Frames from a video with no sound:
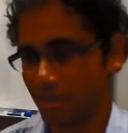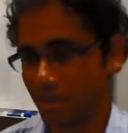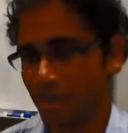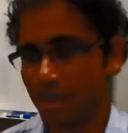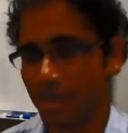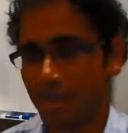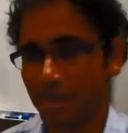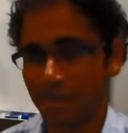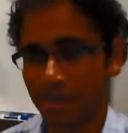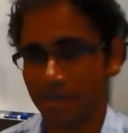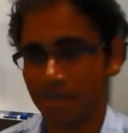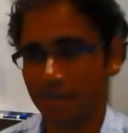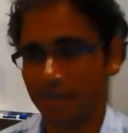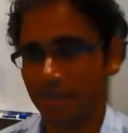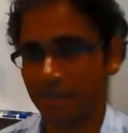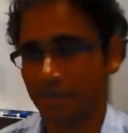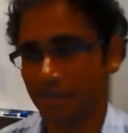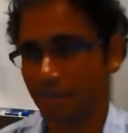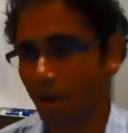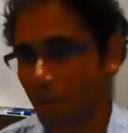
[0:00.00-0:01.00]
the
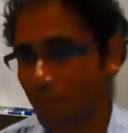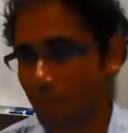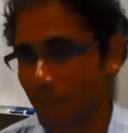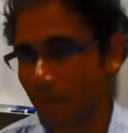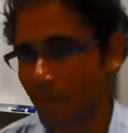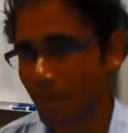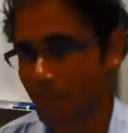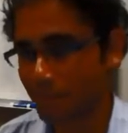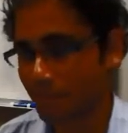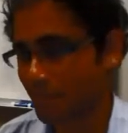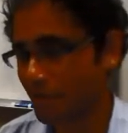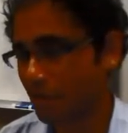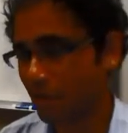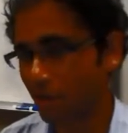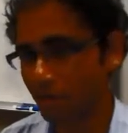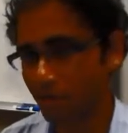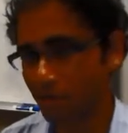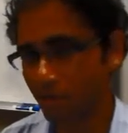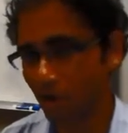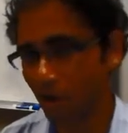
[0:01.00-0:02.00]
top management
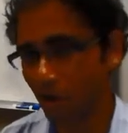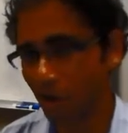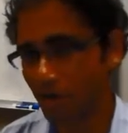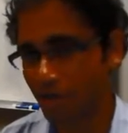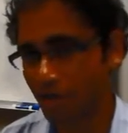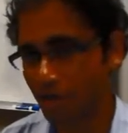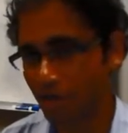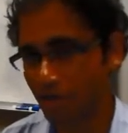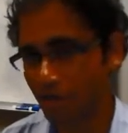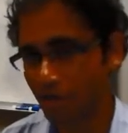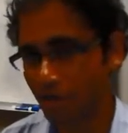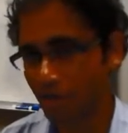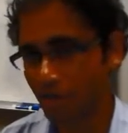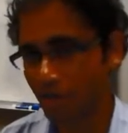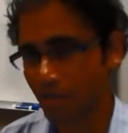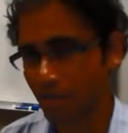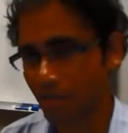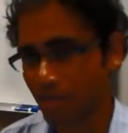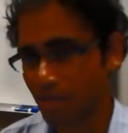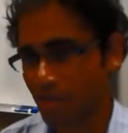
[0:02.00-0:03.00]
got the order
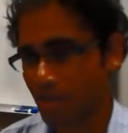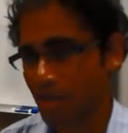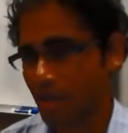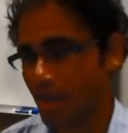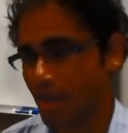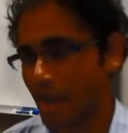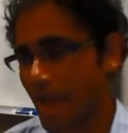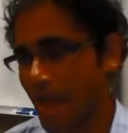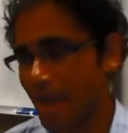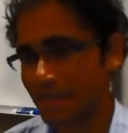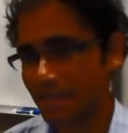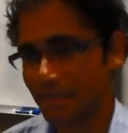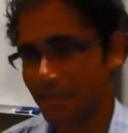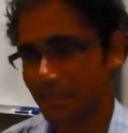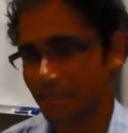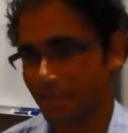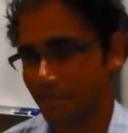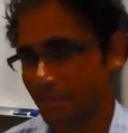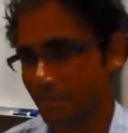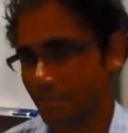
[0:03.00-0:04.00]
and
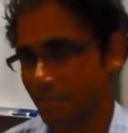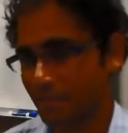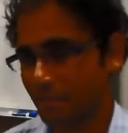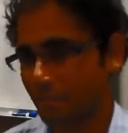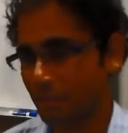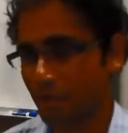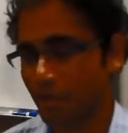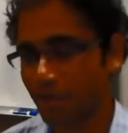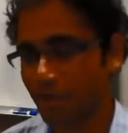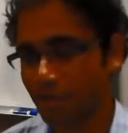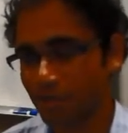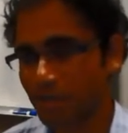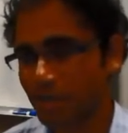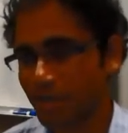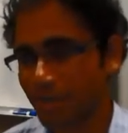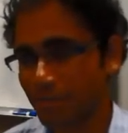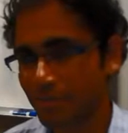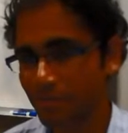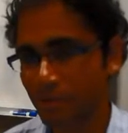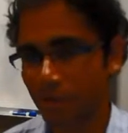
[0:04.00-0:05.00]
the
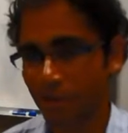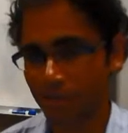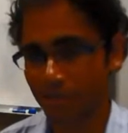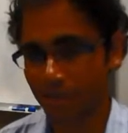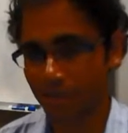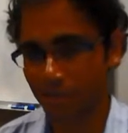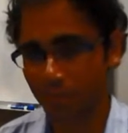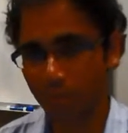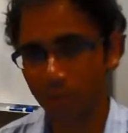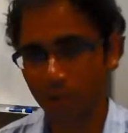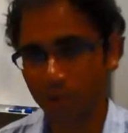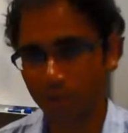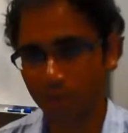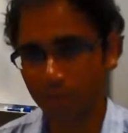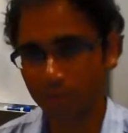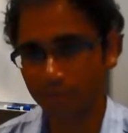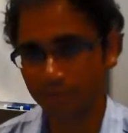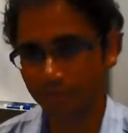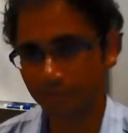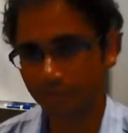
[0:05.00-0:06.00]
production team got the reward.
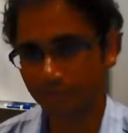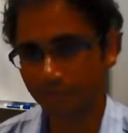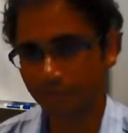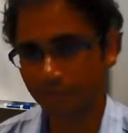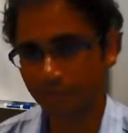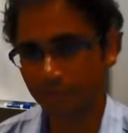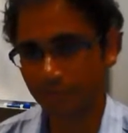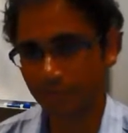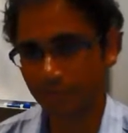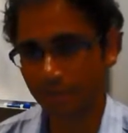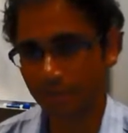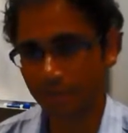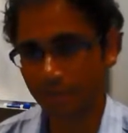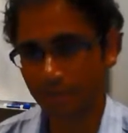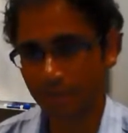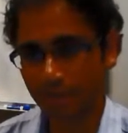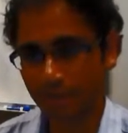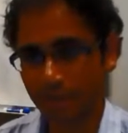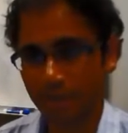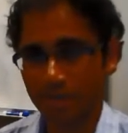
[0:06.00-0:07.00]

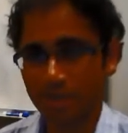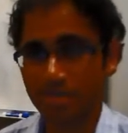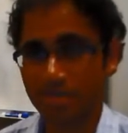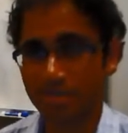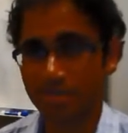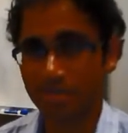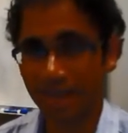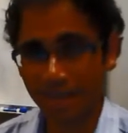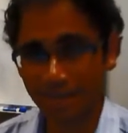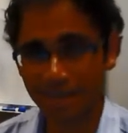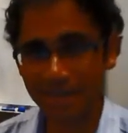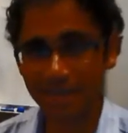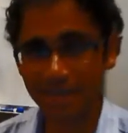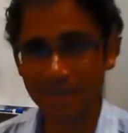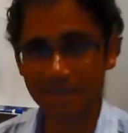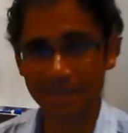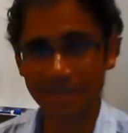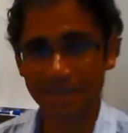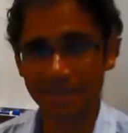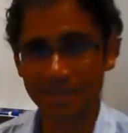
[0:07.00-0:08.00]
The
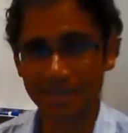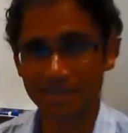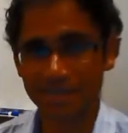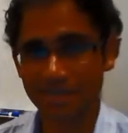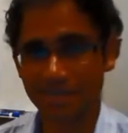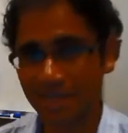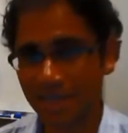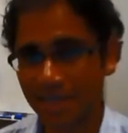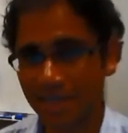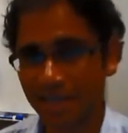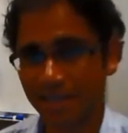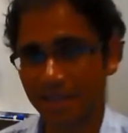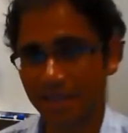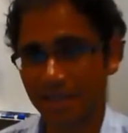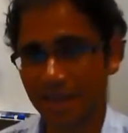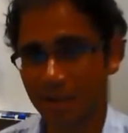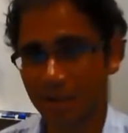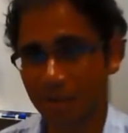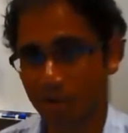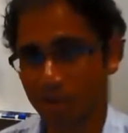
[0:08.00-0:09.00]
second skill
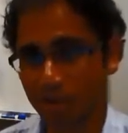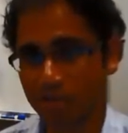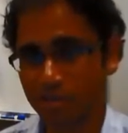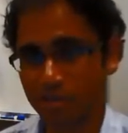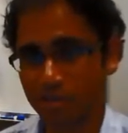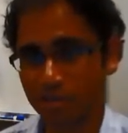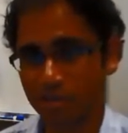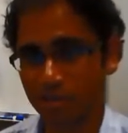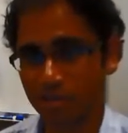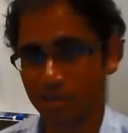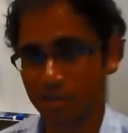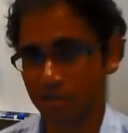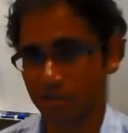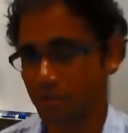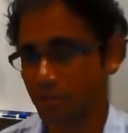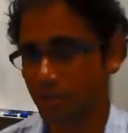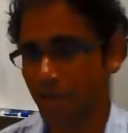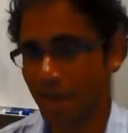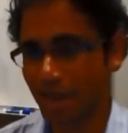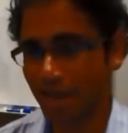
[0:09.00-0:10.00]
that I want
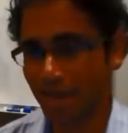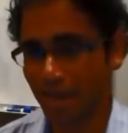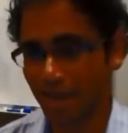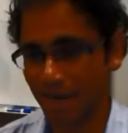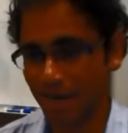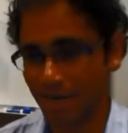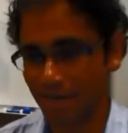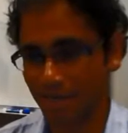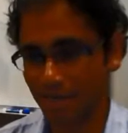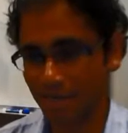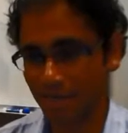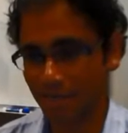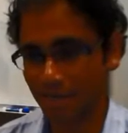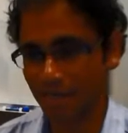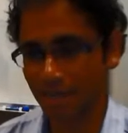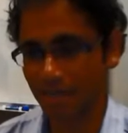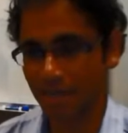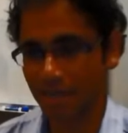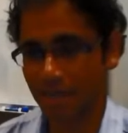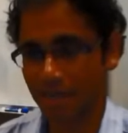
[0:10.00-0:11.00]
to highlight
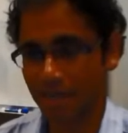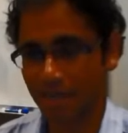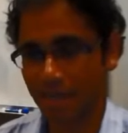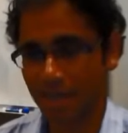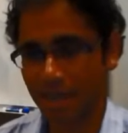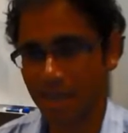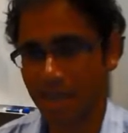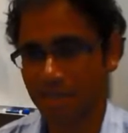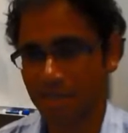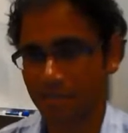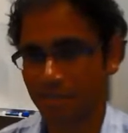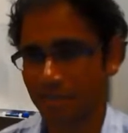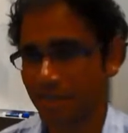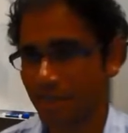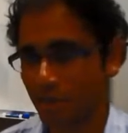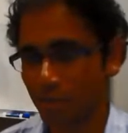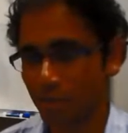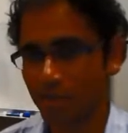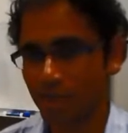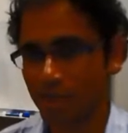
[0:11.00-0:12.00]
is
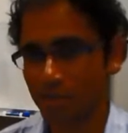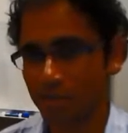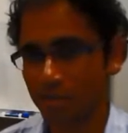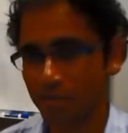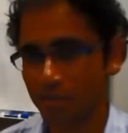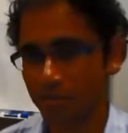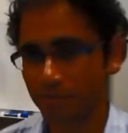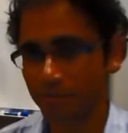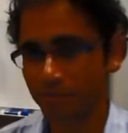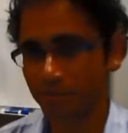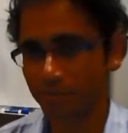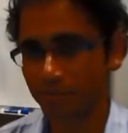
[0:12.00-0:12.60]
innovation.